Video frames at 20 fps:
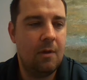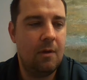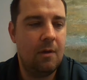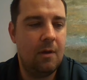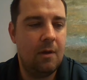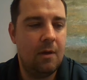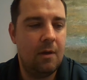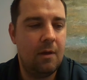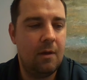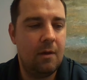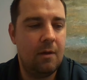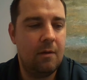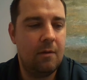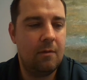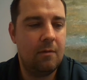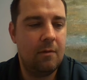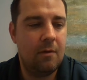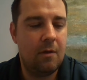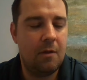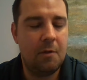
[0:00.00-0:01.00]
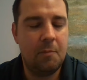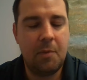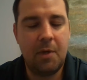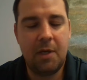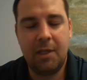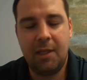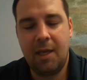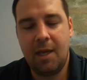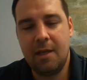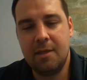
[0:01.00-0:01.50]
the
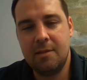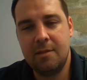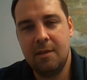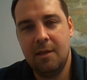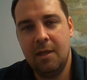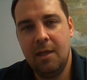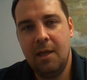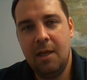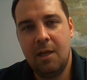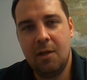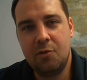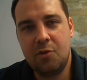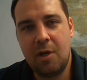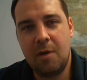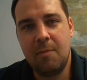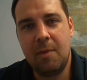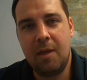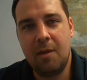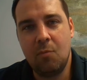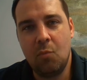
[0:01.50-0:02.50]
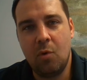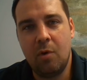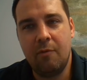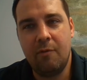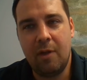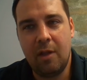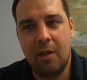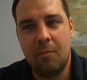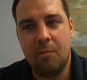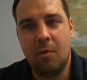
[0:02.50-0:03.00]
podcast. I'll try to make it more
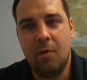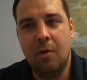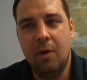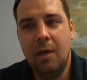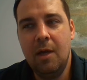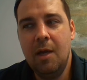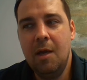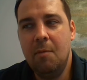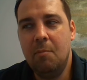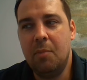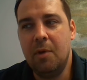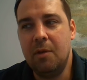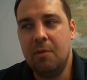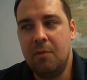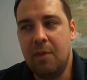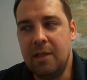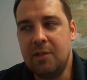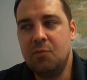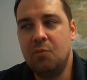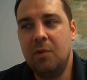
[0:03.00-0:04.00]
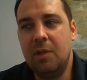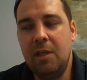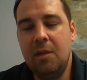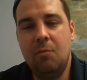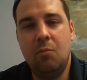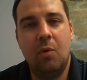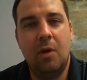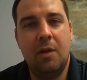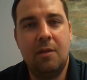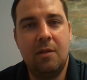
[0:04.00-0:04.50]
available. But that's really
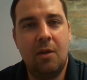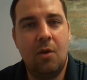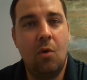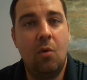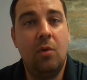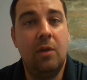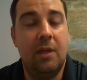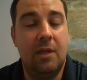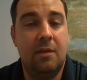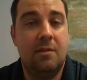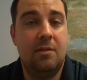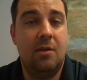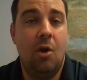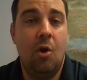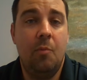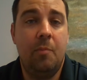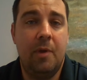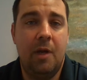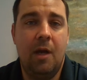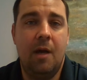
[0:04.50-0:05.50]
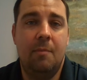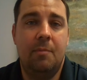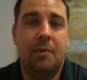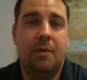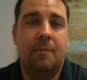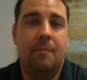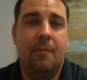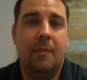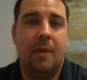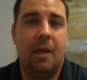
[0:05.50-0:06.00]
what the goal is, to open up
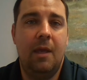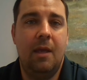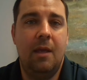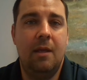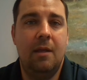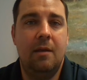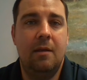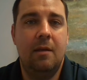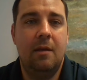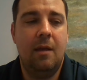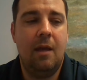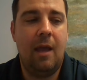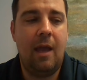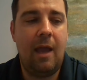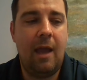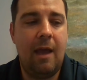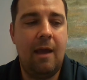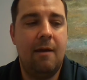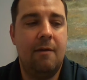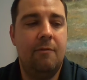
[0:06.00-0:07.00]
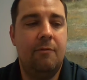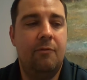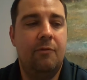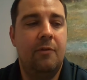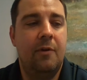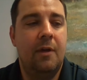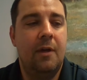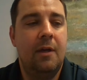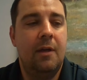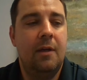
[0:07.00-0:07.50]
and
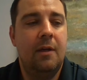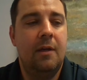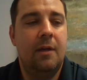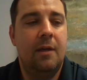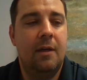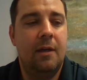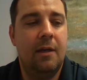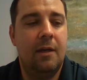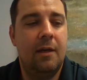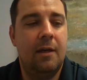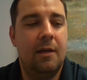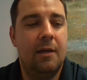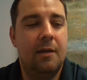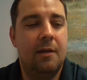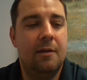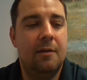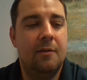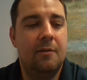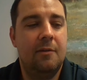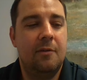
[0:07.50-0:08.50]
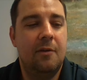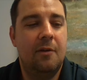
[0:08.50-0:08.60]
have a